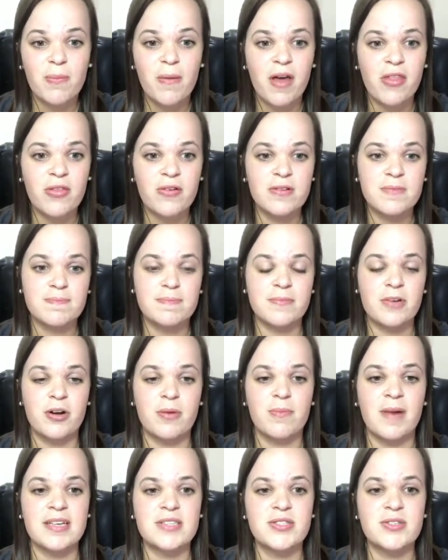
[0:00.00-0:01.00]

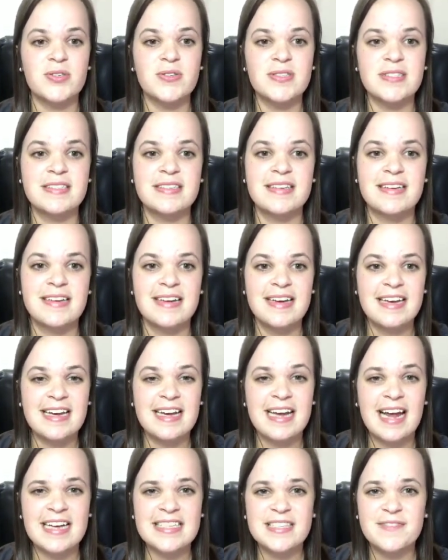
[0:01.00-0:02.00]
muscles.
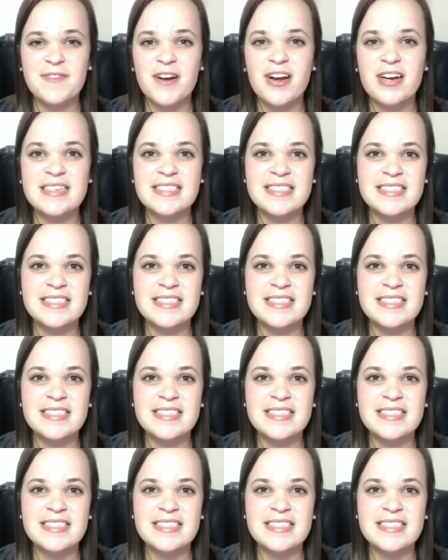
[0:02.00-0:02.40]
It has a very